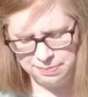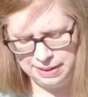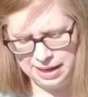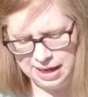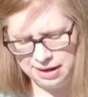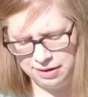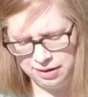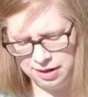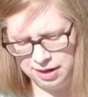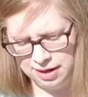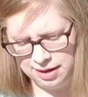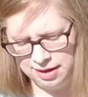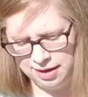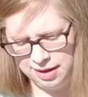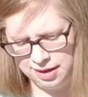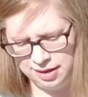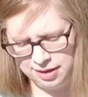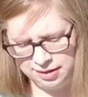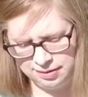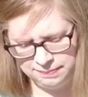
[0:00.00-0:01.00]
the pattern,
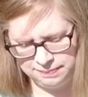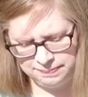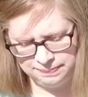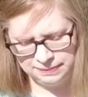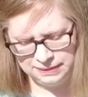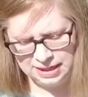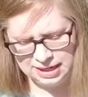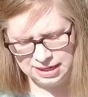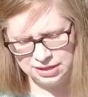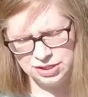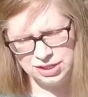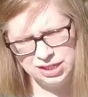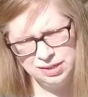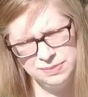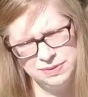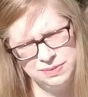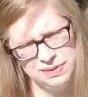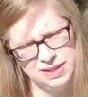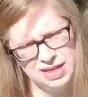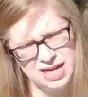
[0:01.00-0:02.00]
and it actually
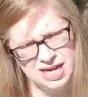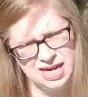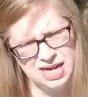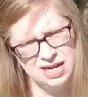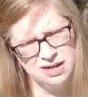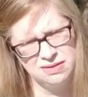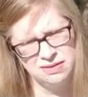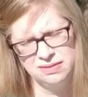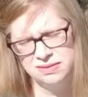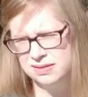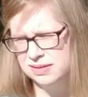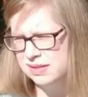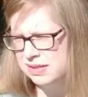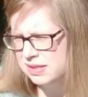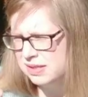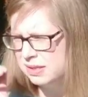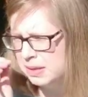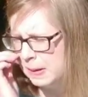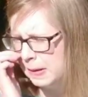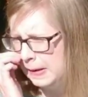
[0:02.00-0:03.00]
comes with the
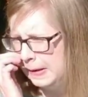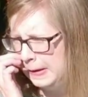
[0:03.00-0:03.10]
needles.